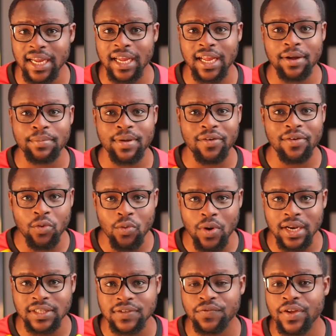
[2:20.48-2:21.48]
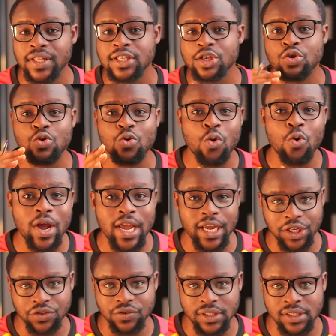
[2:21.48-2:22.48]
are in camp, everyone is fit, no
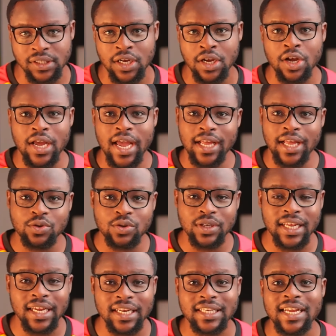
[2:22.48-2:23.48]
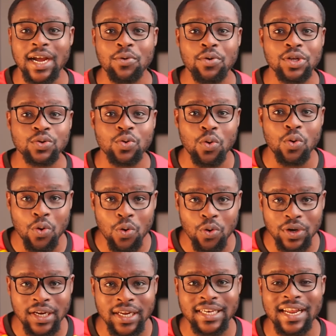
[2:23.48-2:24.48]
injuries, and today they are going to
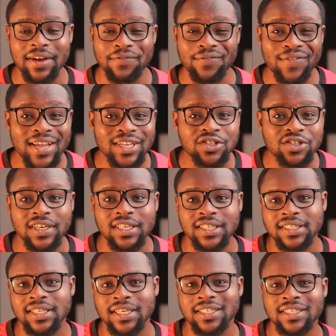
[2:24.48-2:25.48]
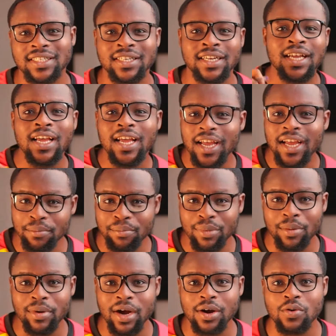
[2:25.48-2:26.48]
hold their first training session in
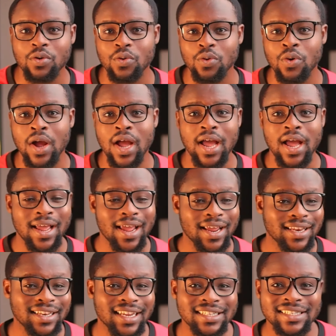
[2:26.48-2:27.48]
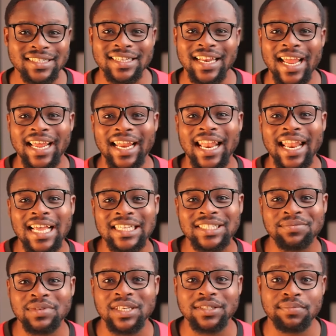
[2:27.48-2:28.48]
Bamako, and this is like a
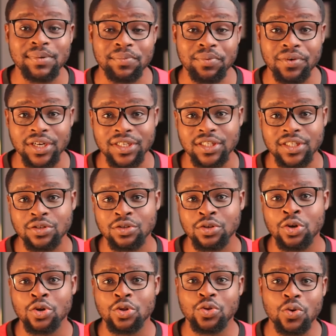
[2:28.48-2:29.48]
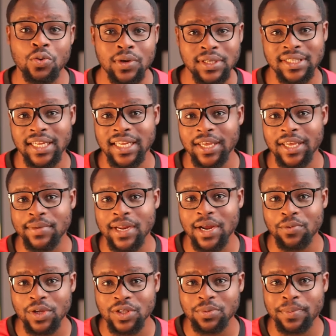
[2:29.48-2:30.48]
last minute preparation towards the game they
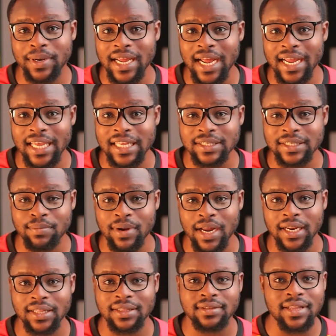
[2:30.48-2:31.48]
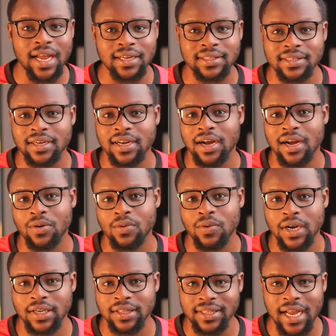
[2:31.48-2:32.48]
are going to play against Mali. Tactical
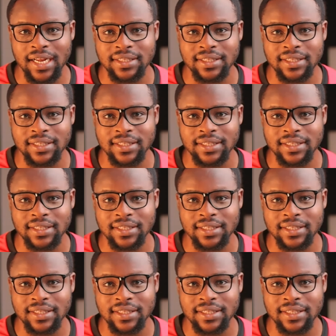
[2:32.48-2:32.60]
one.